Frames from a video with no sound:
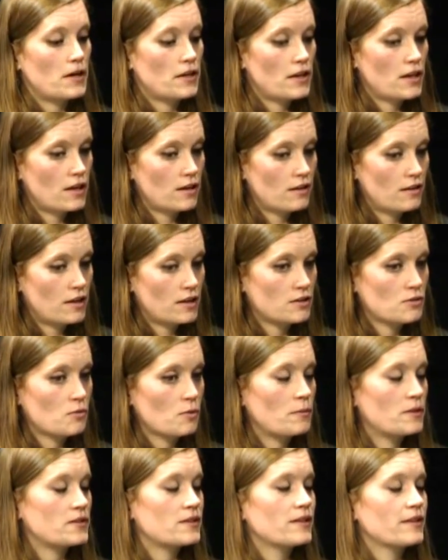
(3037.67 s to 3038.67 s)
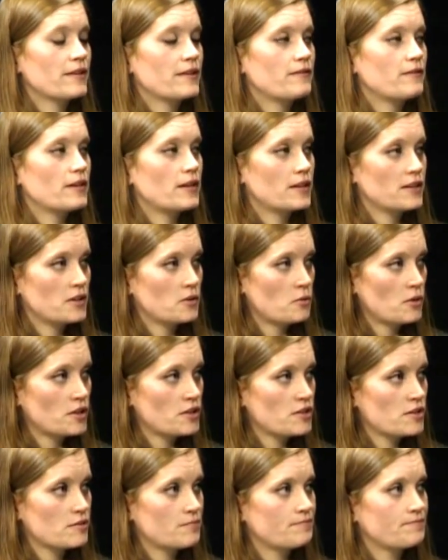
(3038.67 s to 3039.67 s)
think things will be significantly
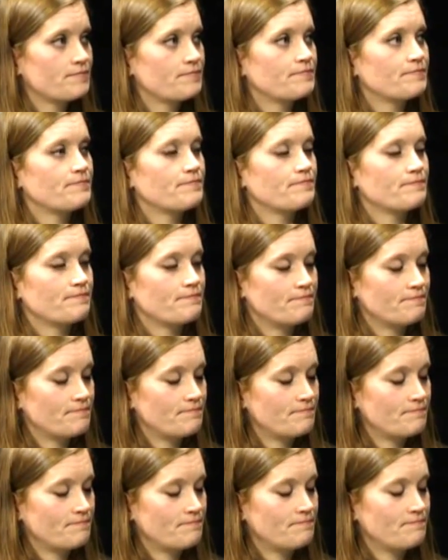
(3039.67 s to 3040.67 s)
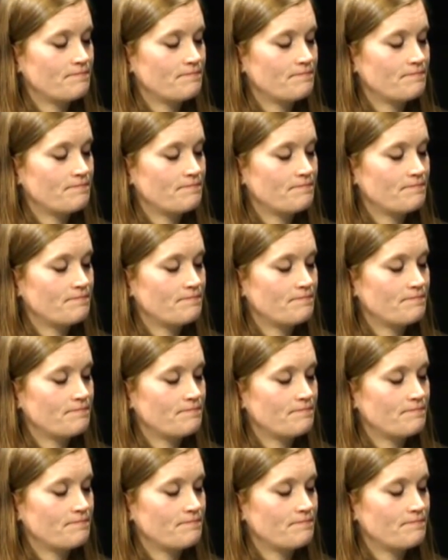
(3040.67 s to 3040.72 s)
worse. Uh huh. Mm -hmm.